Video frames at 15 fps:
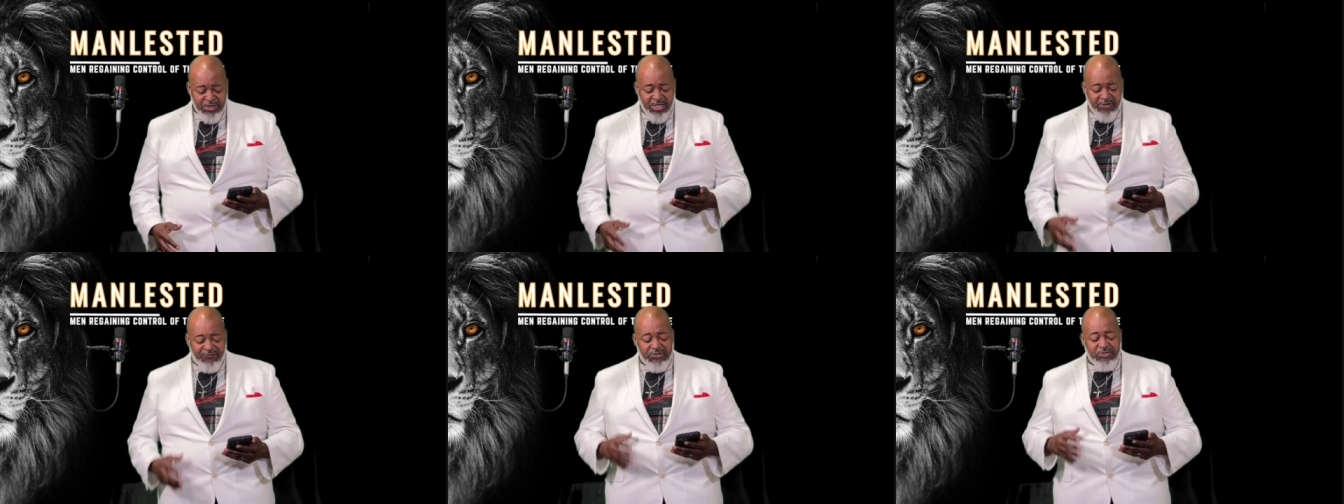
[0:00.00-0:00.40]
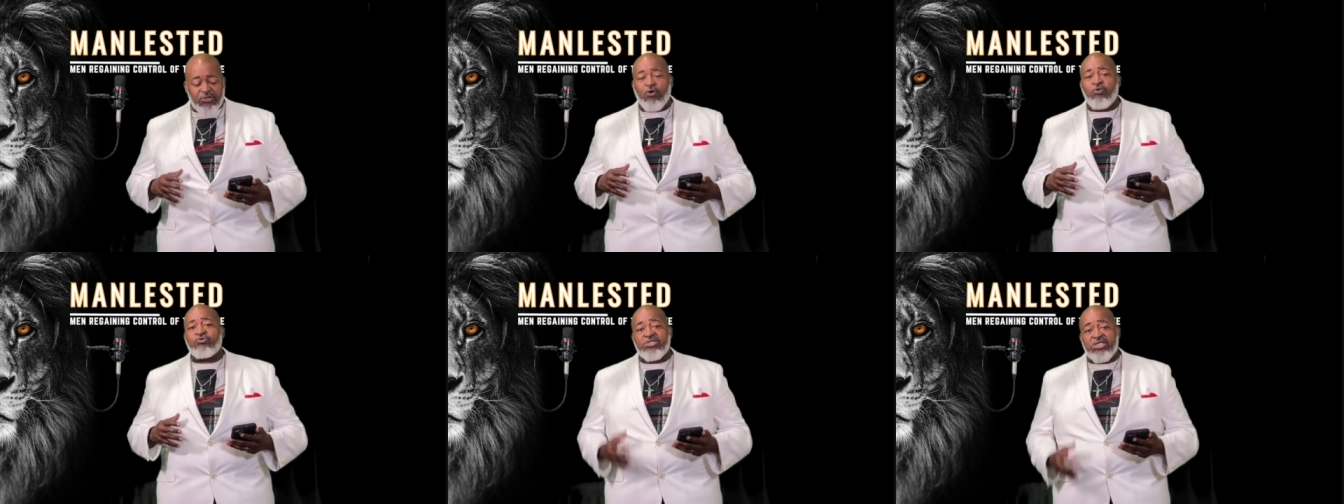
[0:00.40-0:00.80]
if you
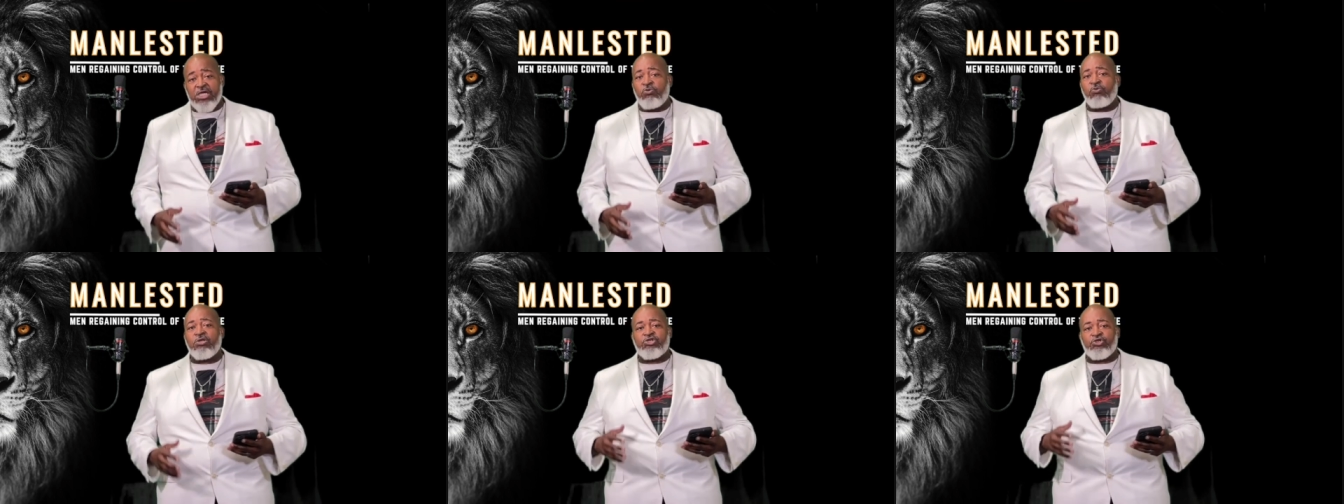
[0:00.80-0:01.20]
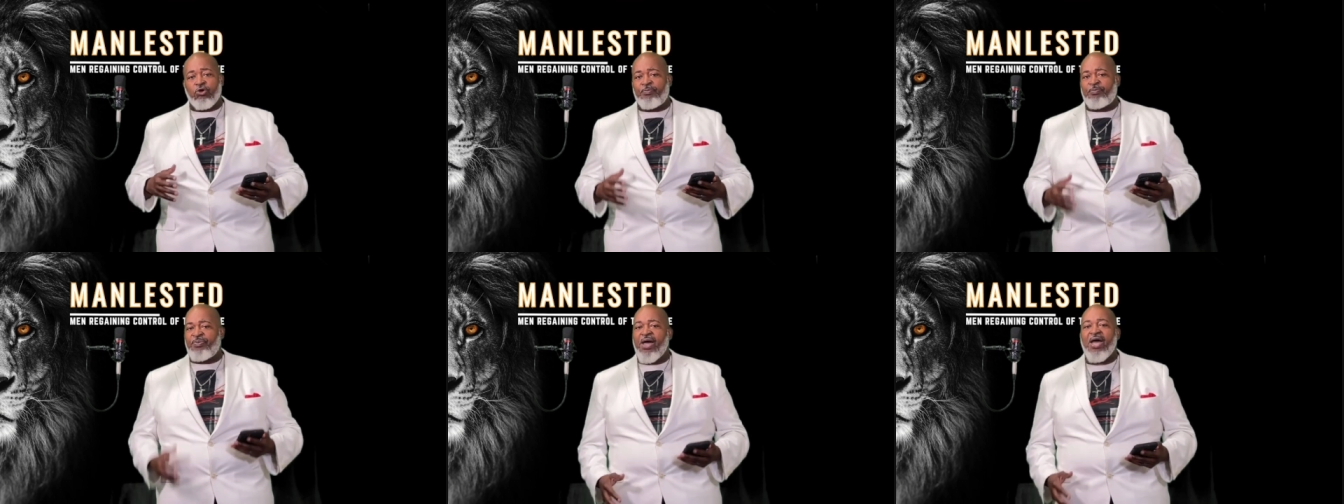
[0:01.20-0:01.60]
don't deal with
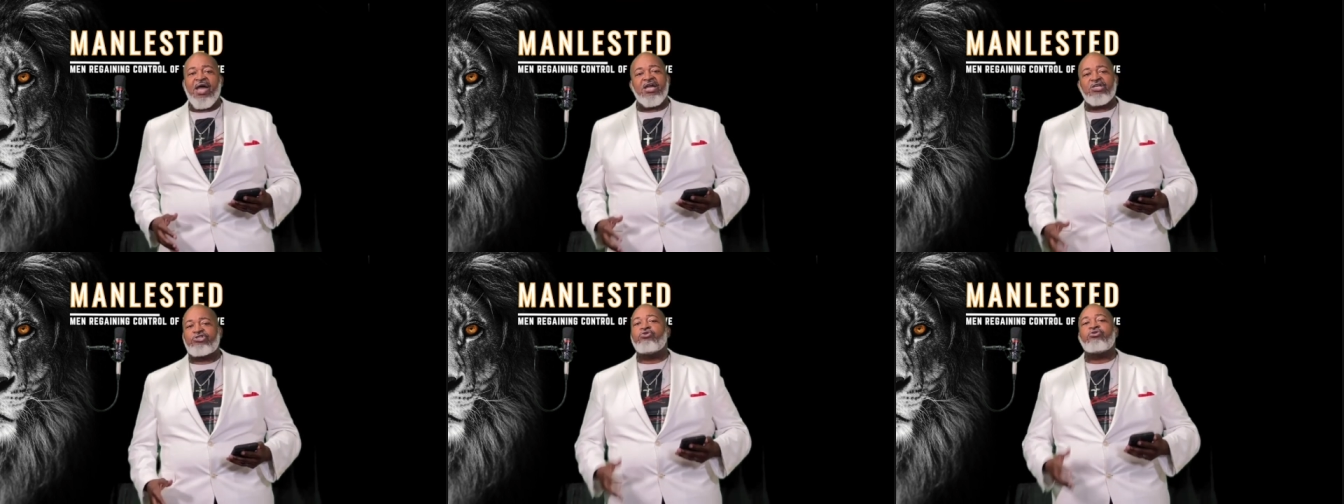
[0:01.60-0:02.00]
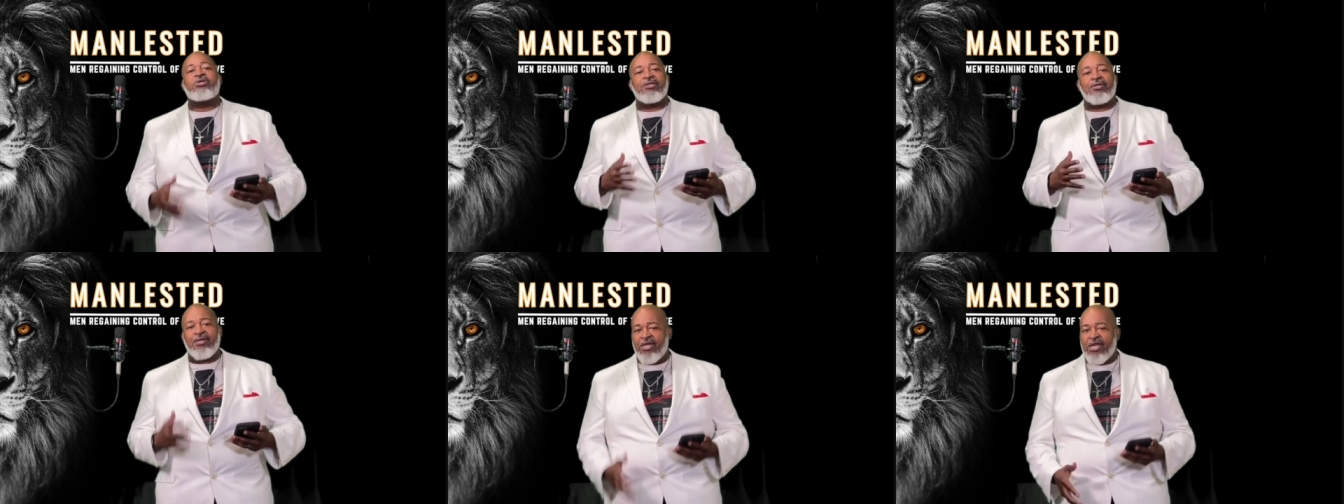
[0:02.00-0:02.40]
your past, you
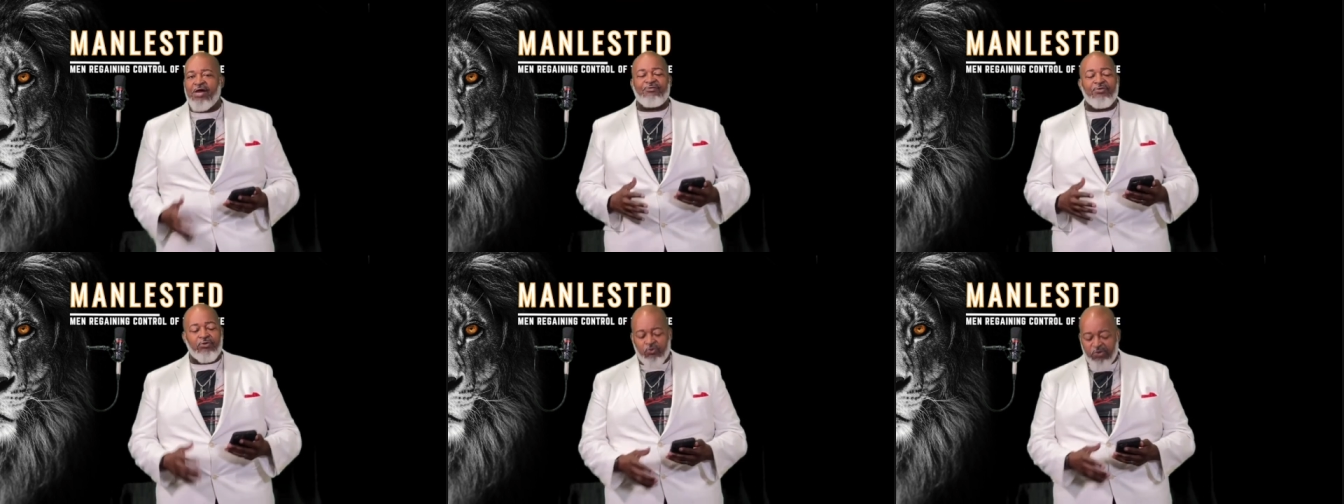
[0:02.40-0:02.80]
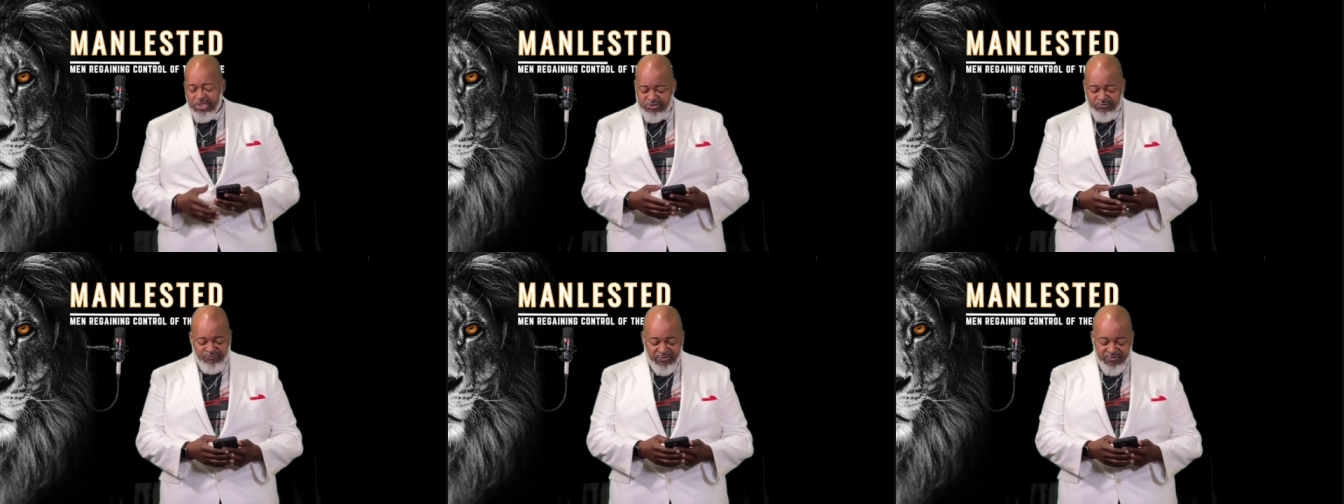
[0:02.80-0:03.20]
could never
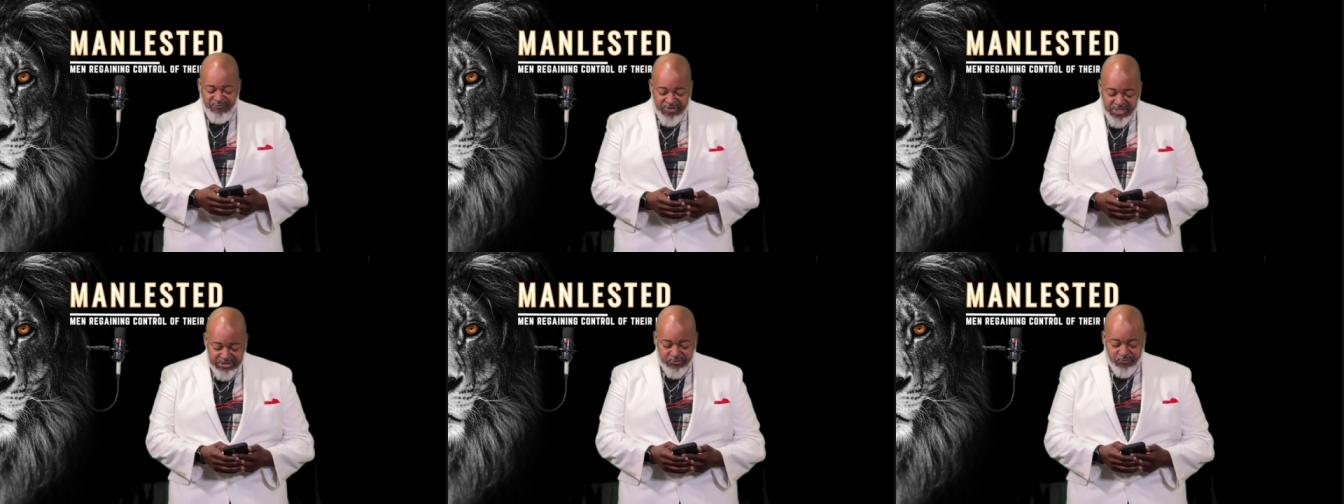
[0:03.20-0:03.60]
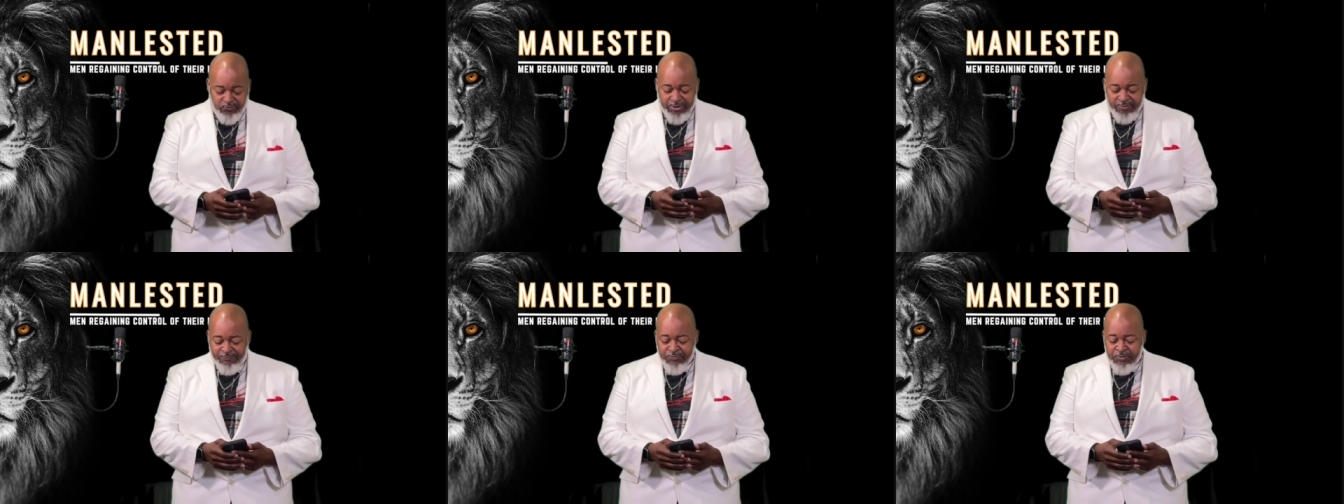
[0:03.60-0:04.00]
reach for
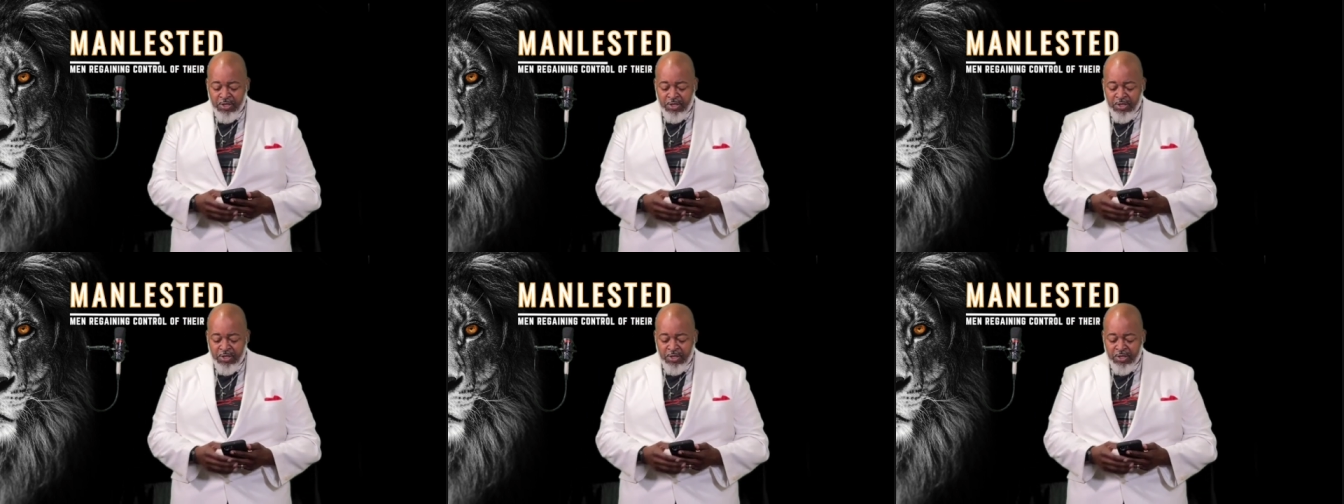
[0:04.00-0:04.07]
victory.